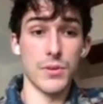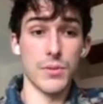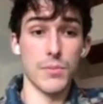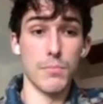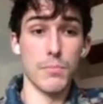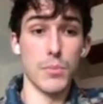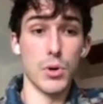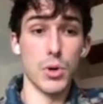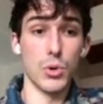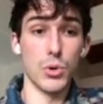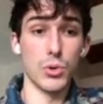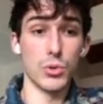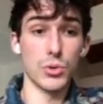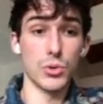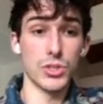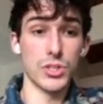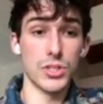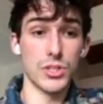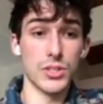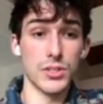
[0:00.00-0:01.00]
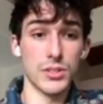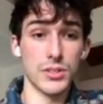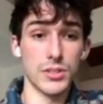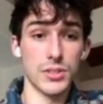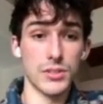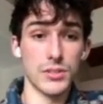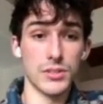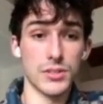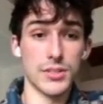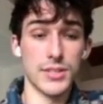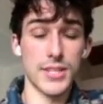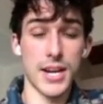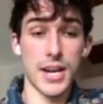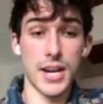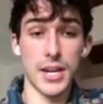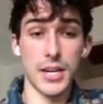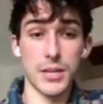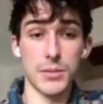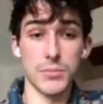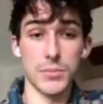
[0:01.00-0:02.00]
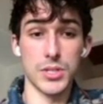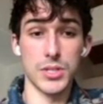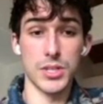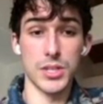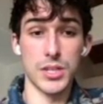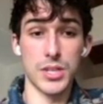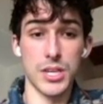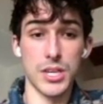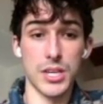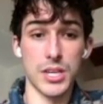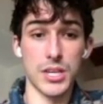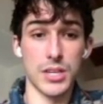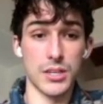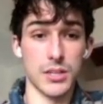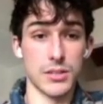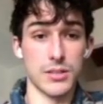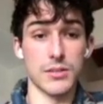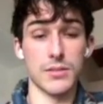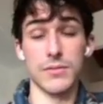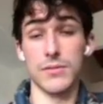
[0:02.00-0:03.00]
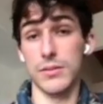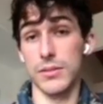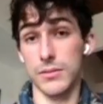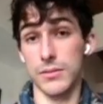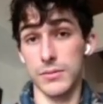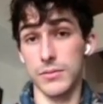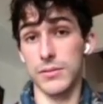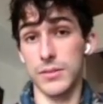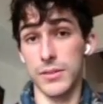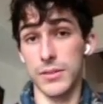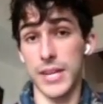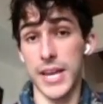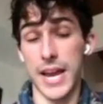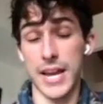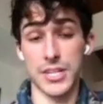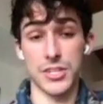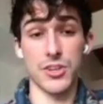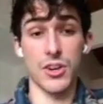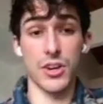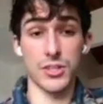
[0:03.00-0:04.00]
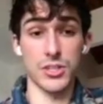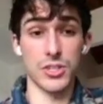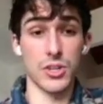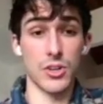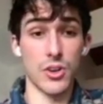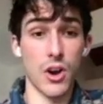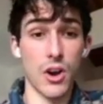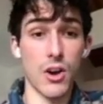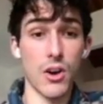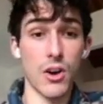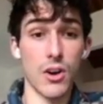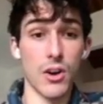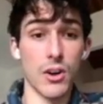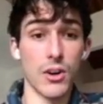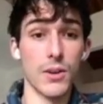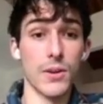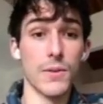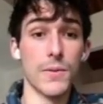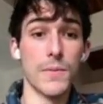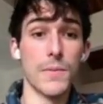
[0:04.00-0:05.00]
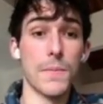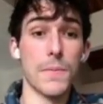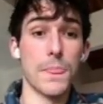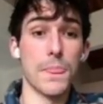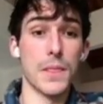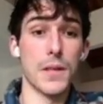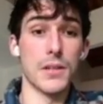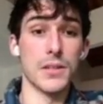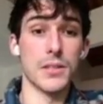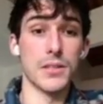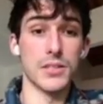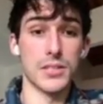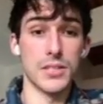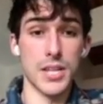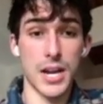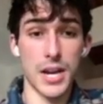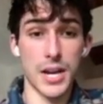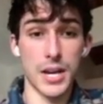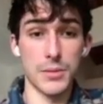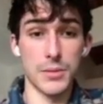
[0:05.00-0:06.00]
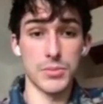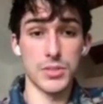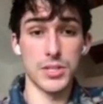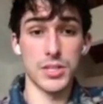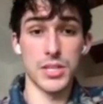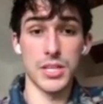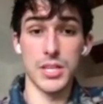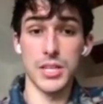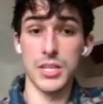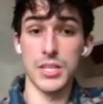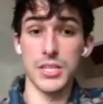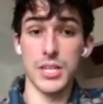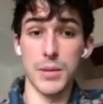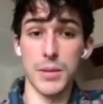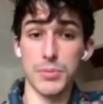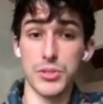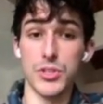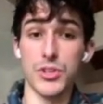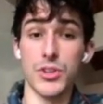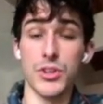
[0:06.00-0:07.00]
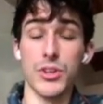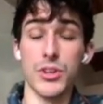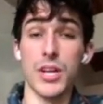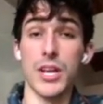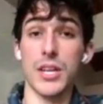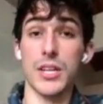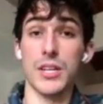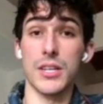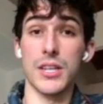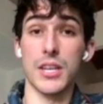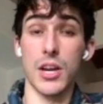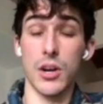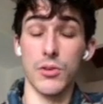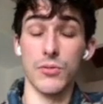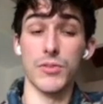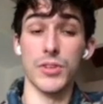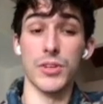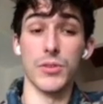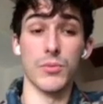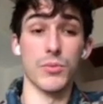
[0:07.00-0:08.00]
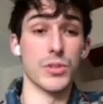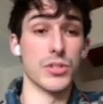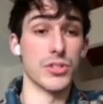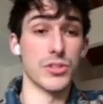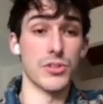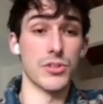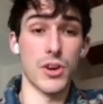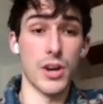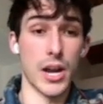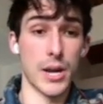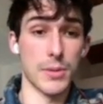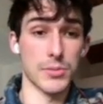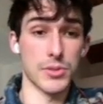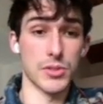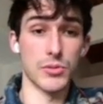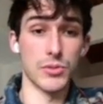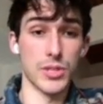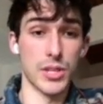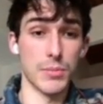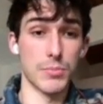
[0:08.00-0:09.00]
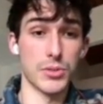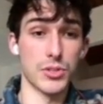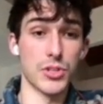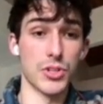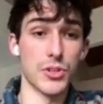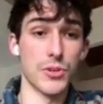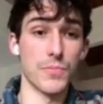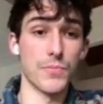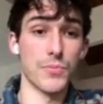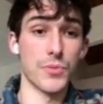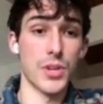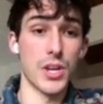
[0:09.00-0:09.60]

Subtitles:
moles times the gas constant R times the temperature in Kelvin, which is our absolute temperature,